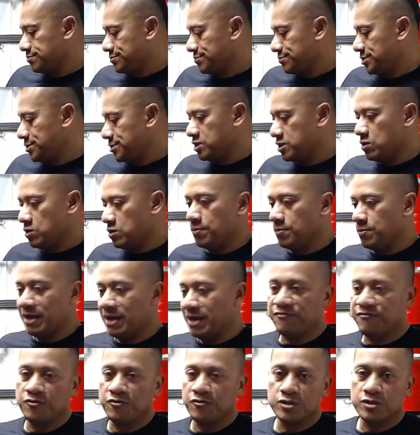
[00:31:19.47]
so my
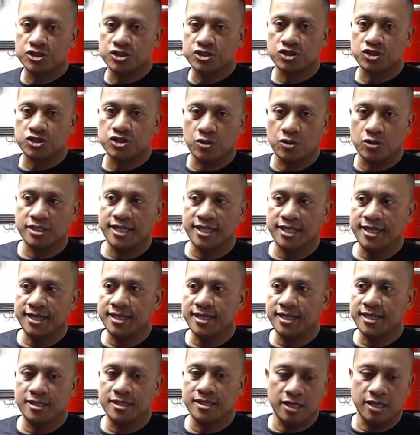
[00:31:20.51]
food is sauteed
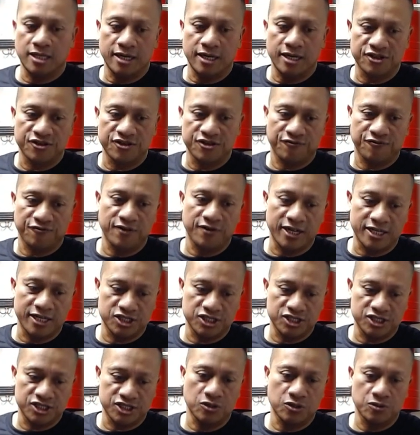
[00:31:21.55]
and it's fresh.
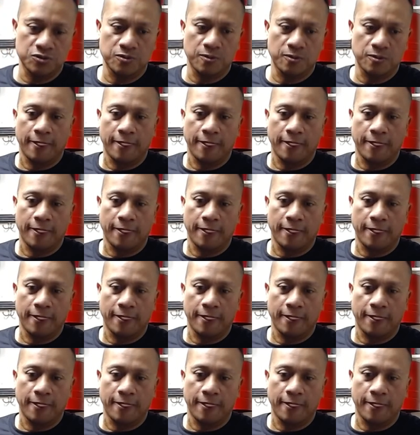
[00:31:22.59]
So,